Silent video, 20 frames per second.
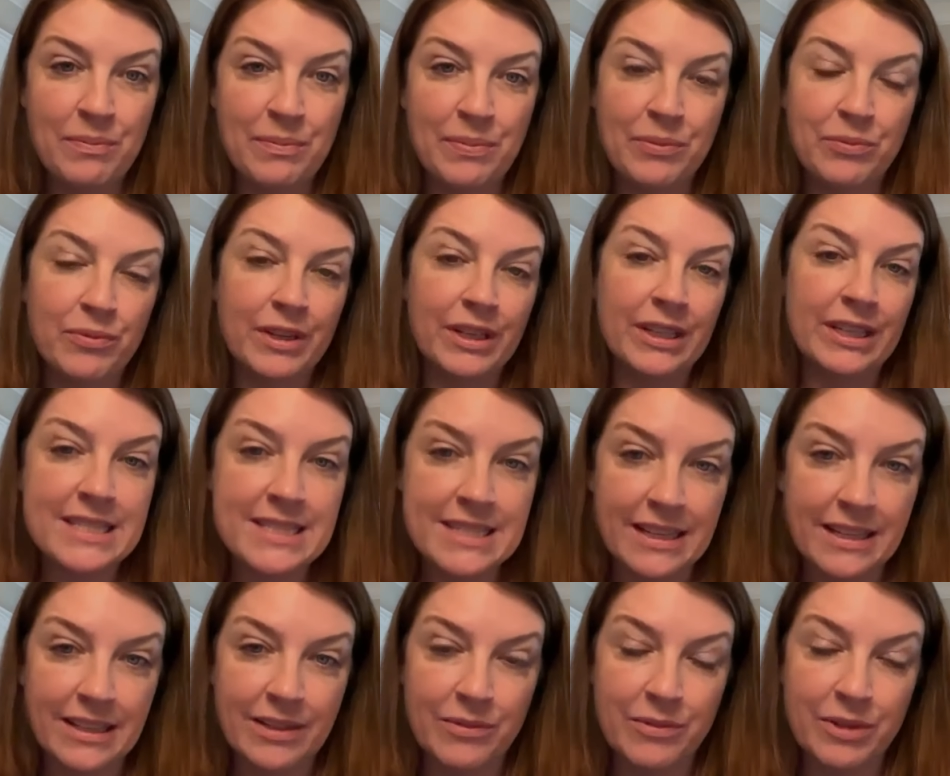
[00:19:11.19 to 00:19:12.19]
But
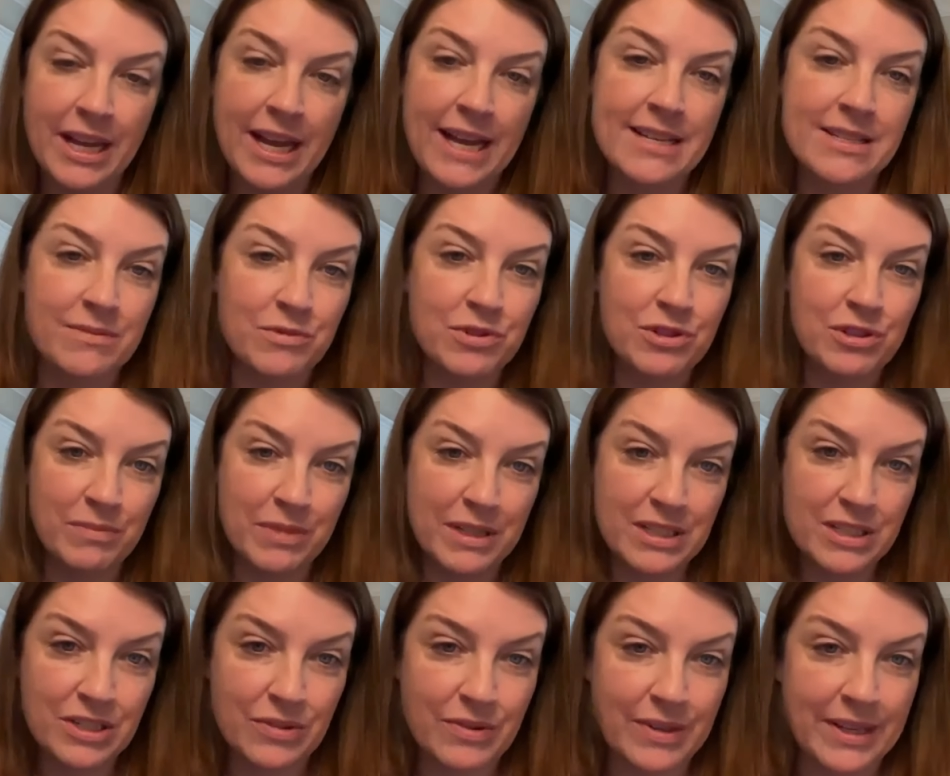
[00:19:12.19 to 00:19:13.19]
realistically, what CAASM should be
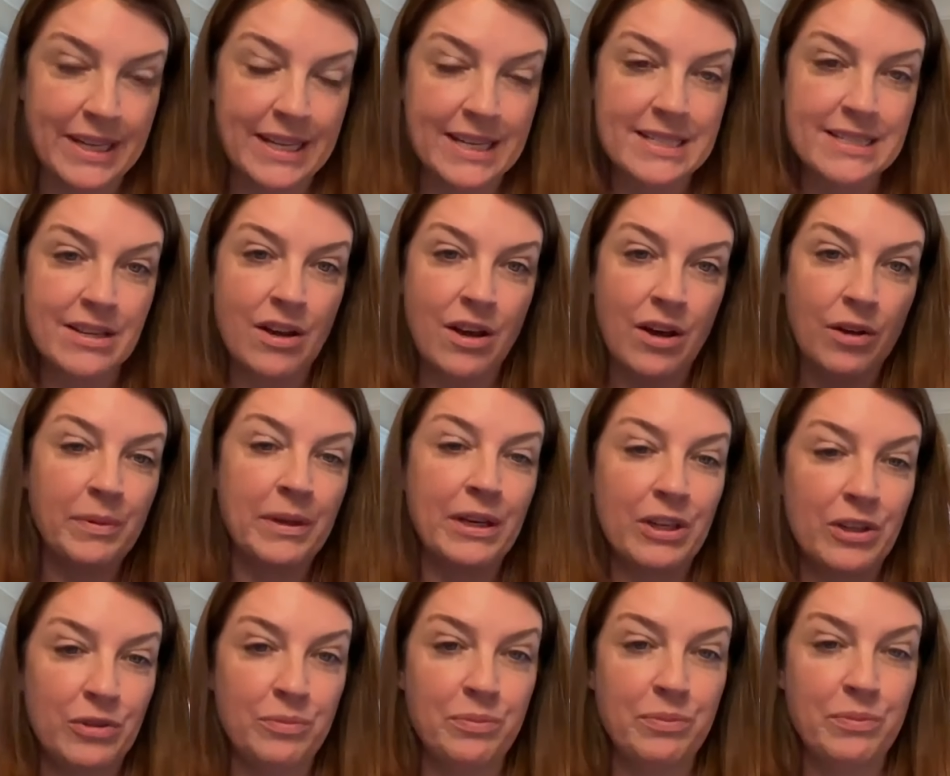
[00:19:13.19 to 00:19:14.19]
doing is
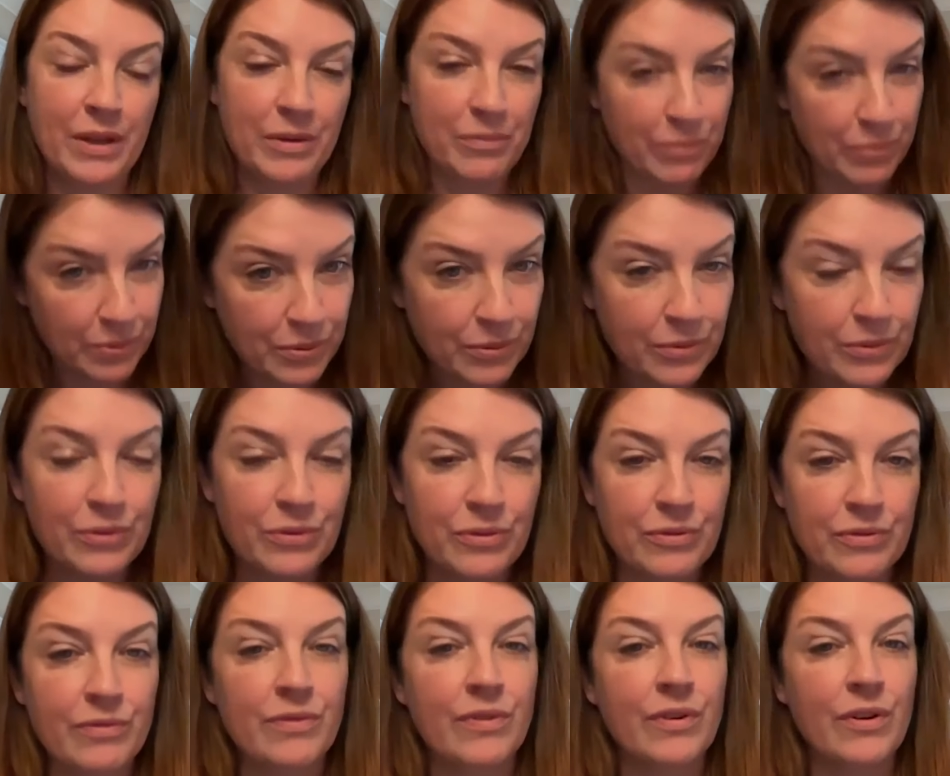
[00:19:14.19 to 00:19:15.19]
helping you
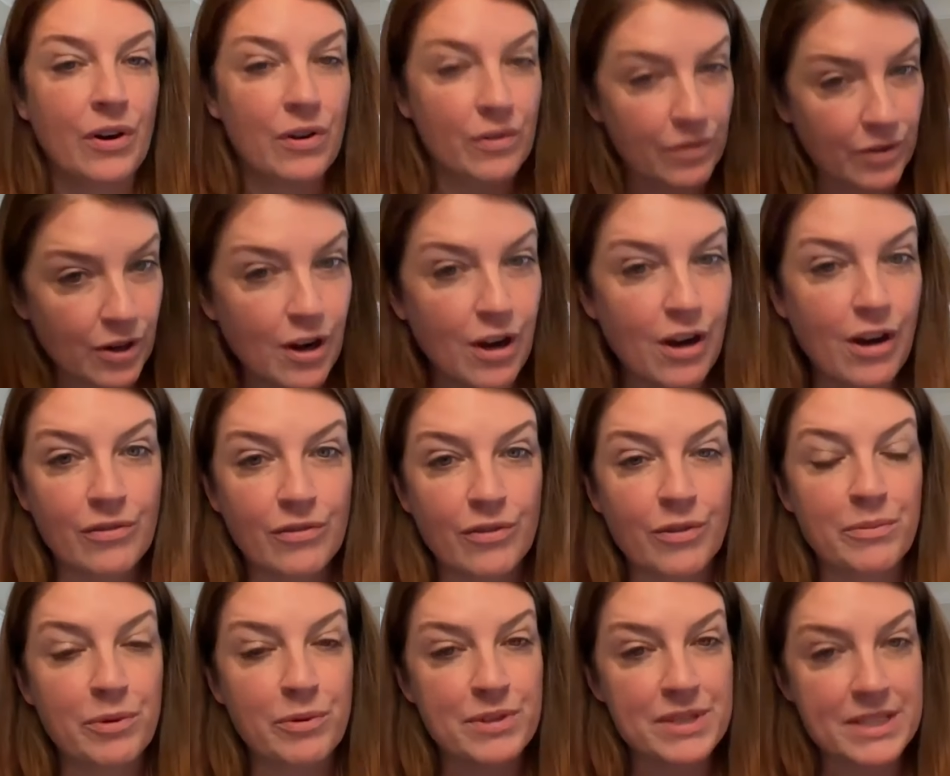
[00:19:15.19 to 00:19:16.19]
improve overall
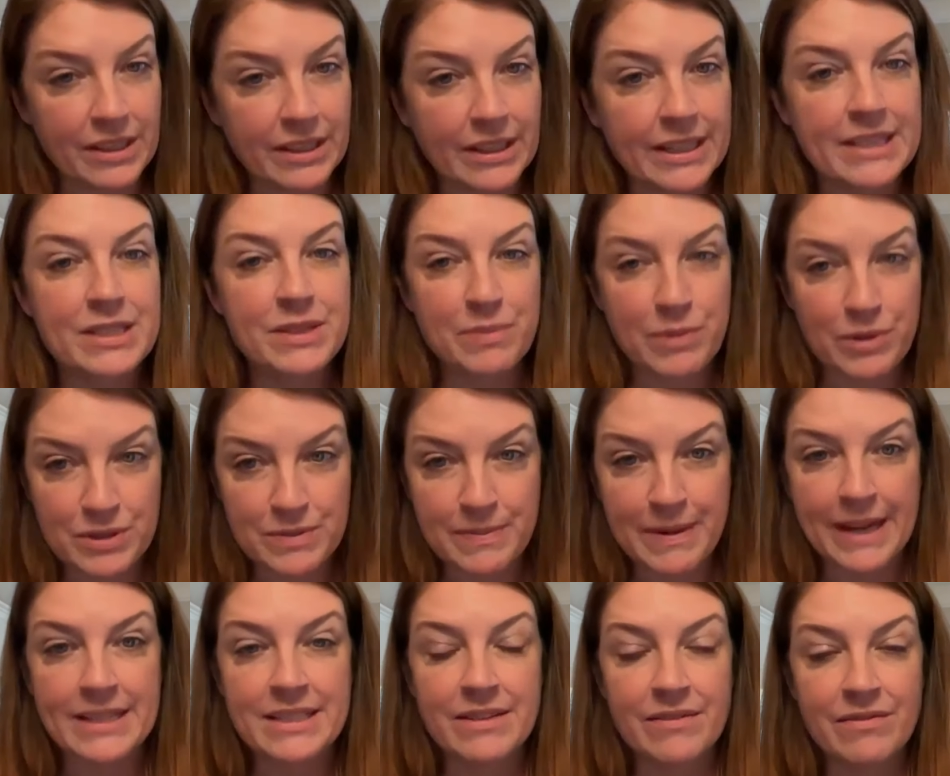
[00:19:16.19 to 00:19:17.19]
from a resilience
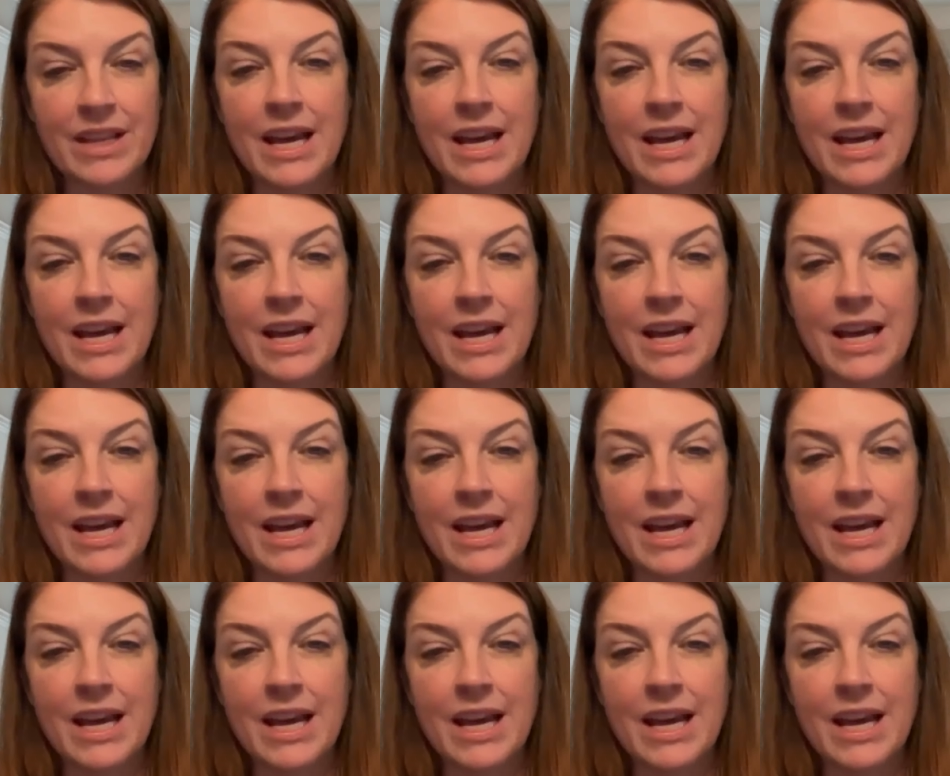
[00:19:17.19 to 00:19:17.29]
perspective.